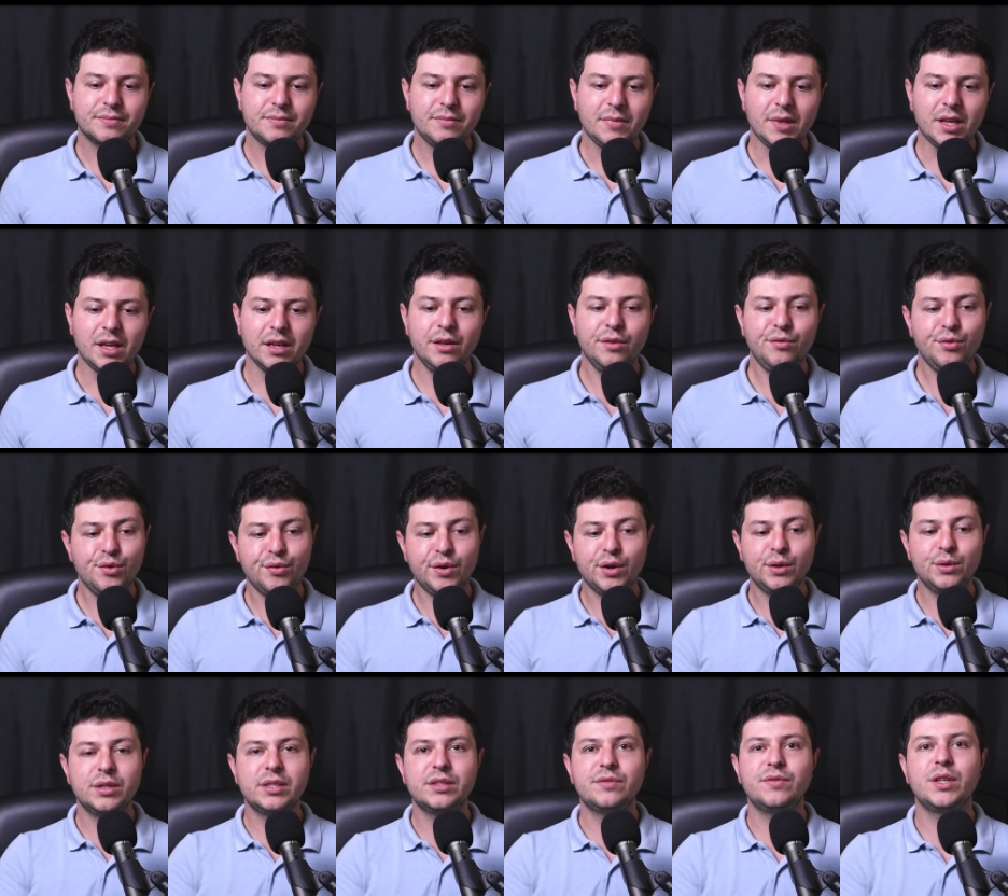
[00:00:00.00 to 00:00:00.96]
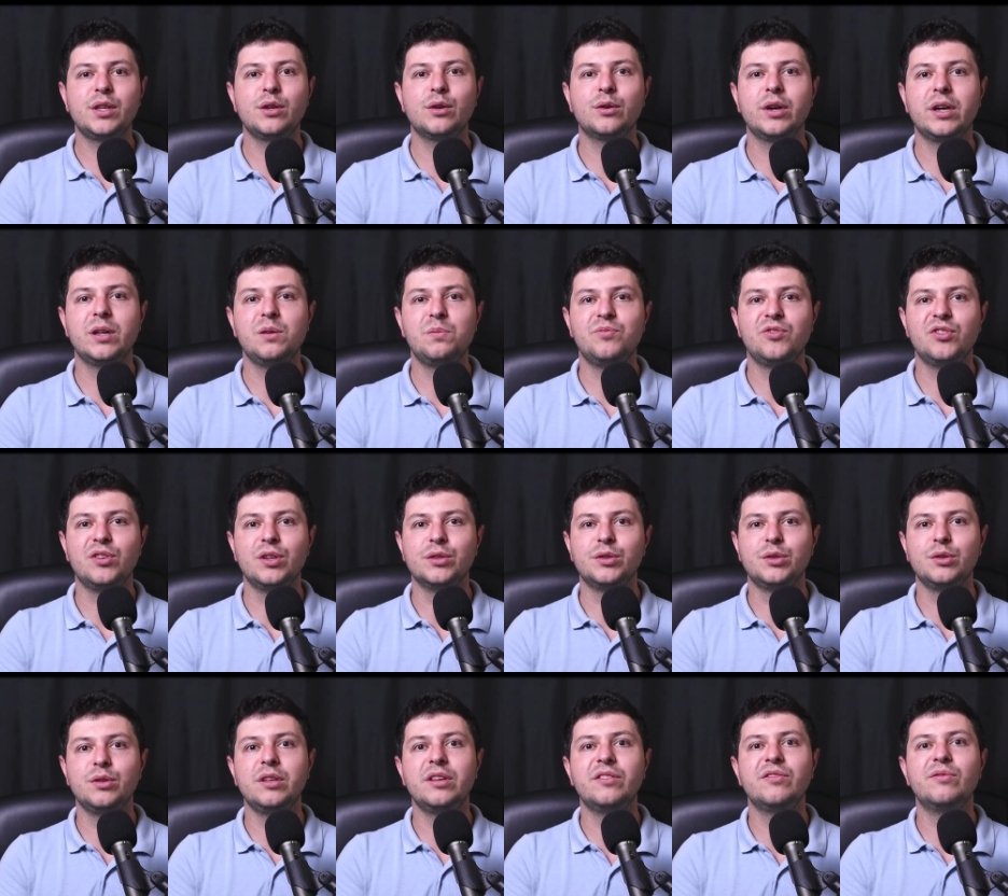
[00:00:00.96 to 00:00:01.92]
If you found this video helpful, do
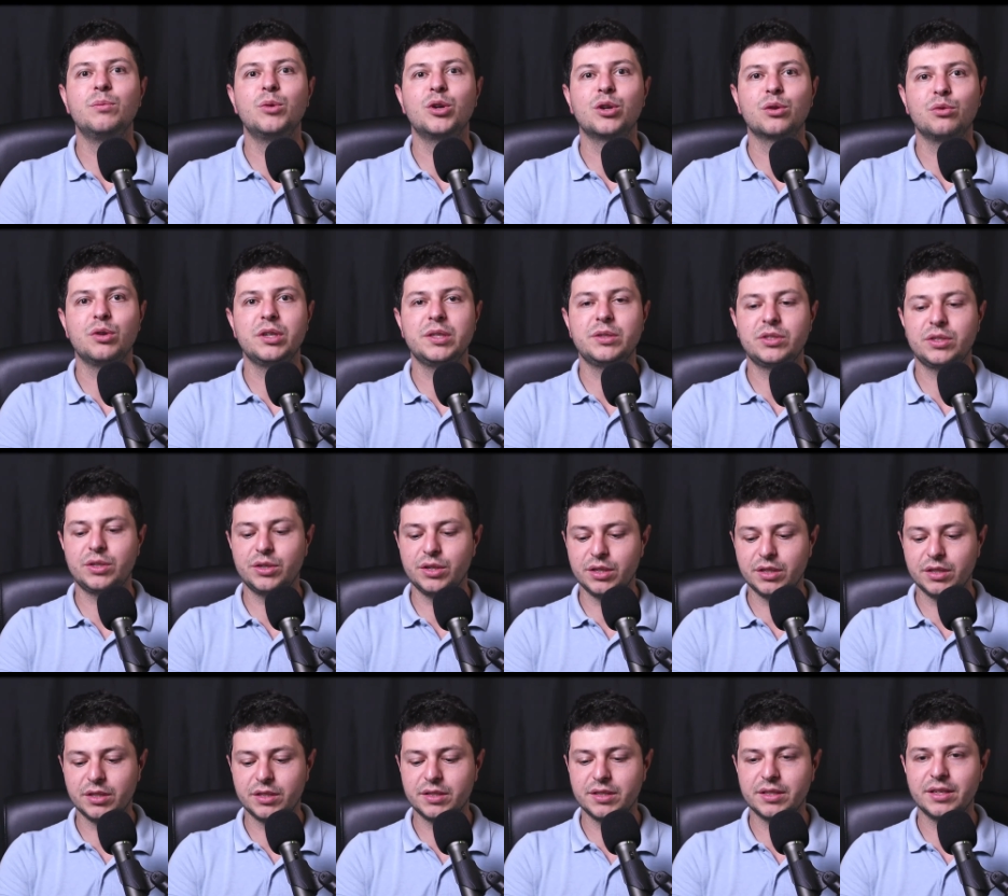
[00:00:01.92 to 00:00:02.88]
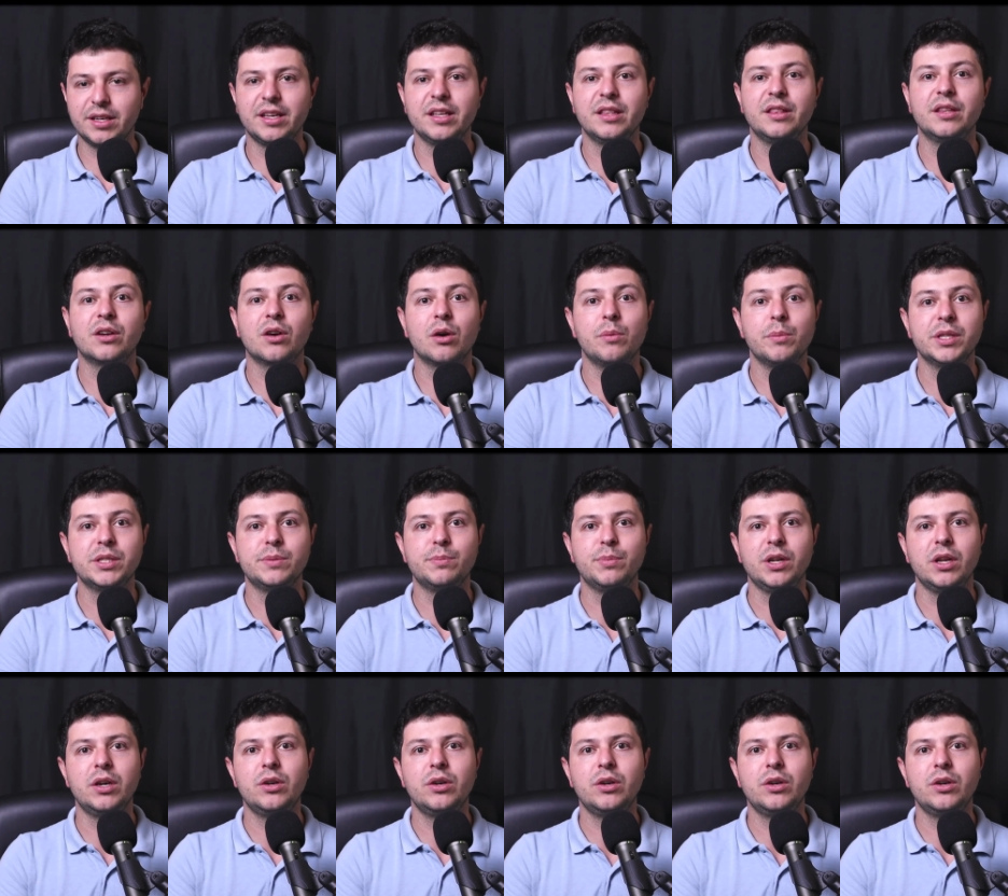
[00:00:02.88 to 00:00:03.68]
leave more questions in the comments below.